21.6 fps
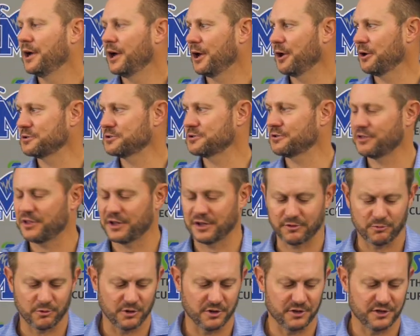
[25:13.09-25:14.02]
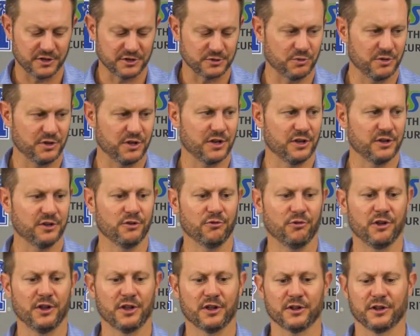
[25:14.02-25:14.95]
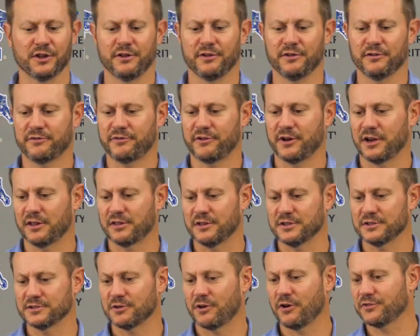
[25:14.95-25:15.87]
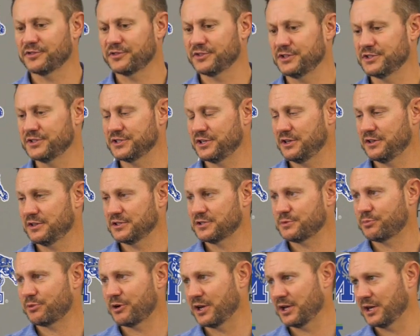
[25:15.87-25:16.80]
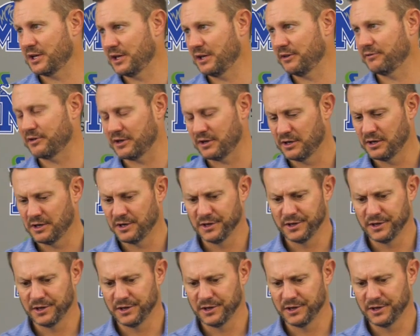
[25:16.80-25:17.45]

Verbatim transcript: I also think one of the things we did uniquely, Frank, this off season in the spring and even